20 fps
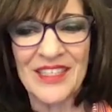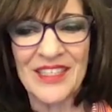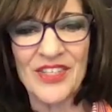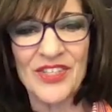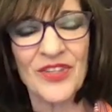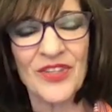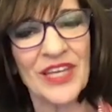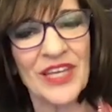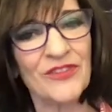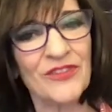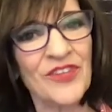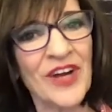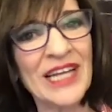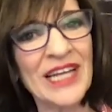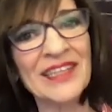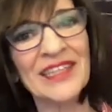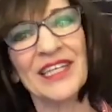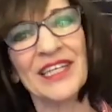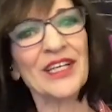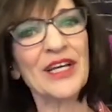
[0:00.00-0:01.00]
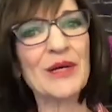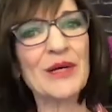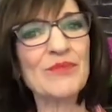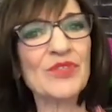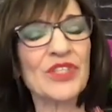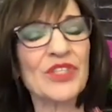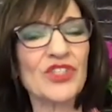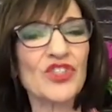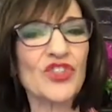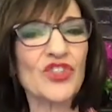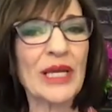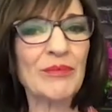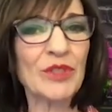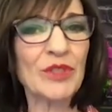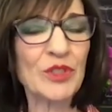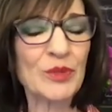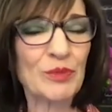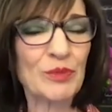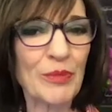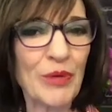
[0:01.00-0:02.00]
So then finally comes the
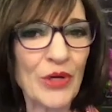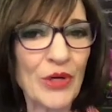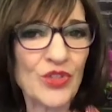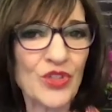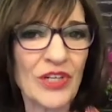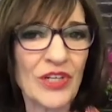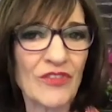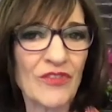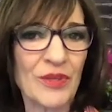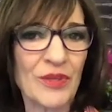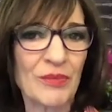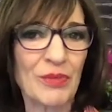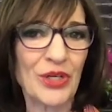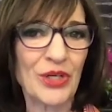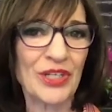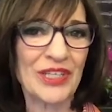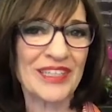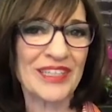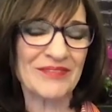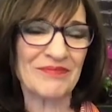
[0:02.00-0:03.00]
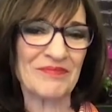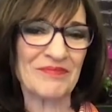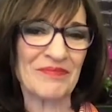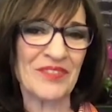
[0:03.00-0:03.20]
shameless promotion of the book.